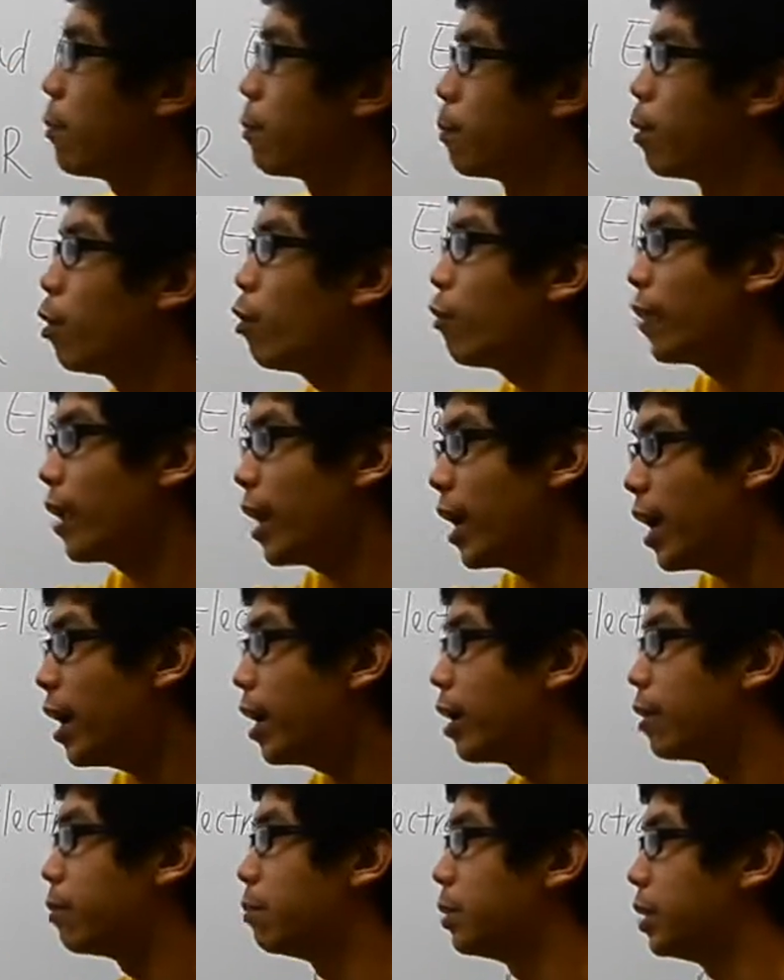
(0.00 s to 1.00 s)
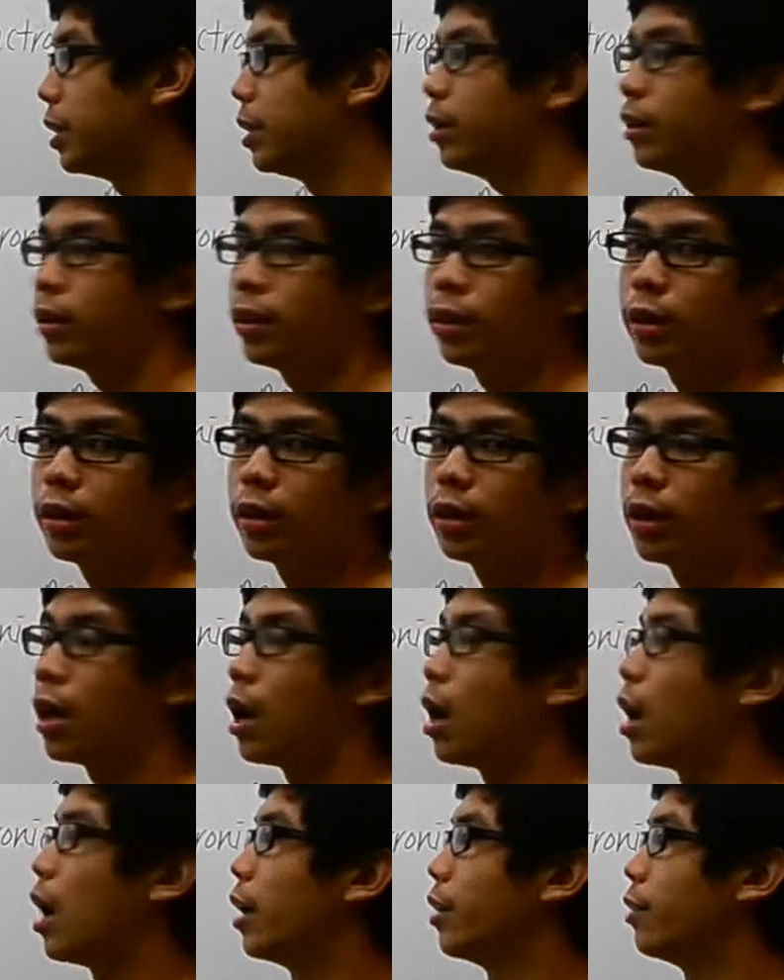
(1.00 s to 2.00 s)
Both A and B
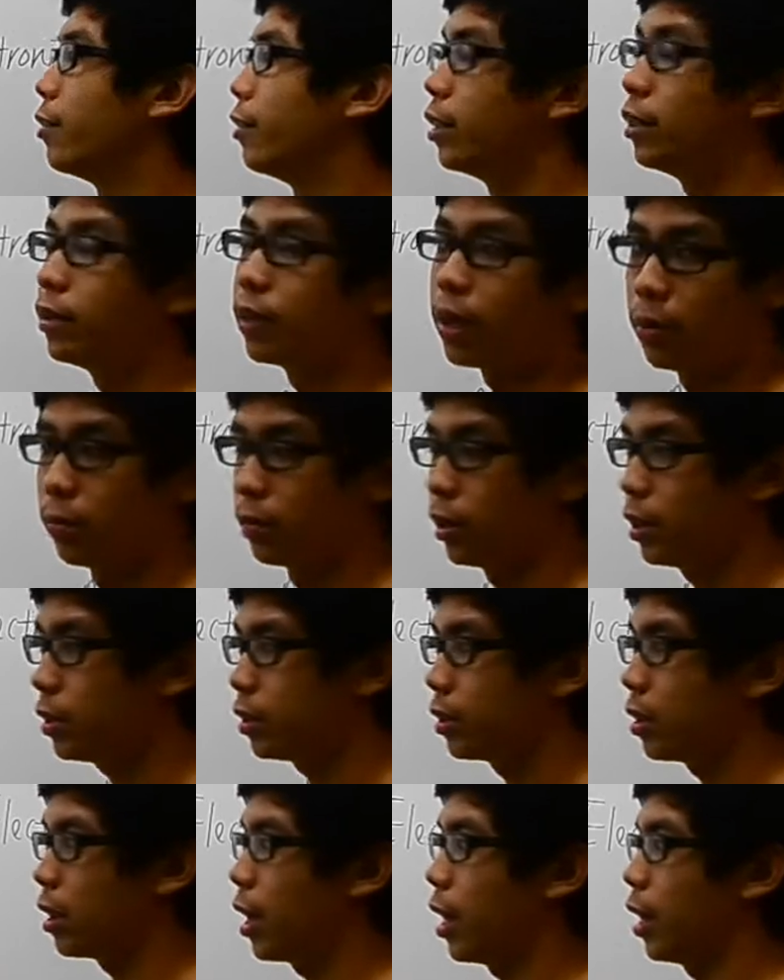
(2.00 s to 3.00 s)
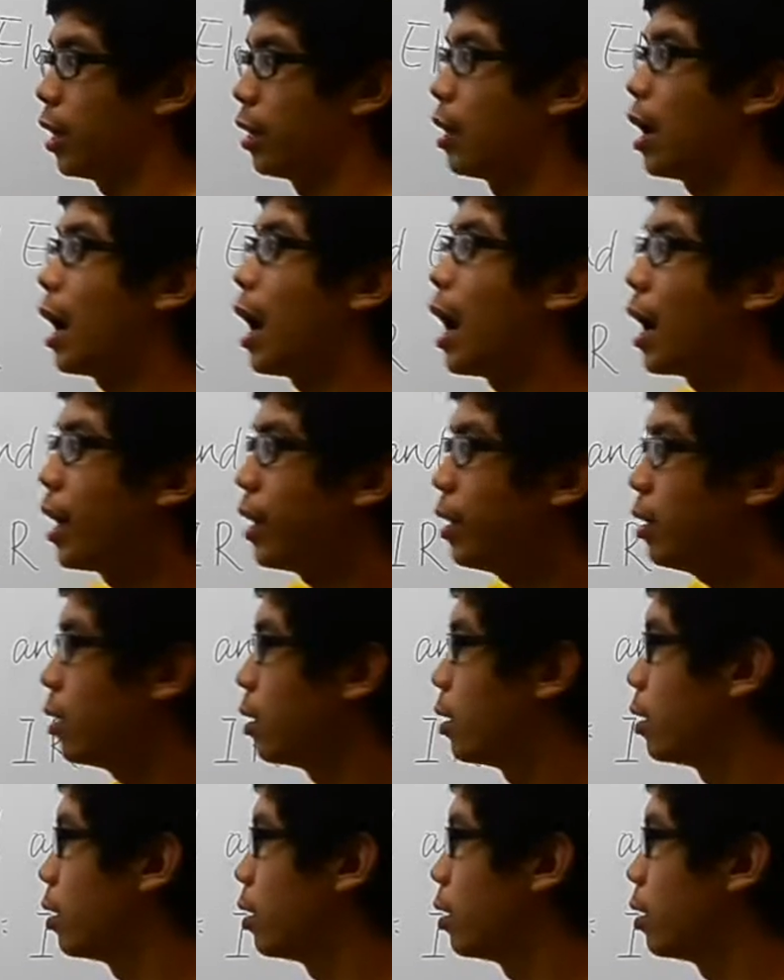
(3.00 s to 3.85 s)
are the real numbers and I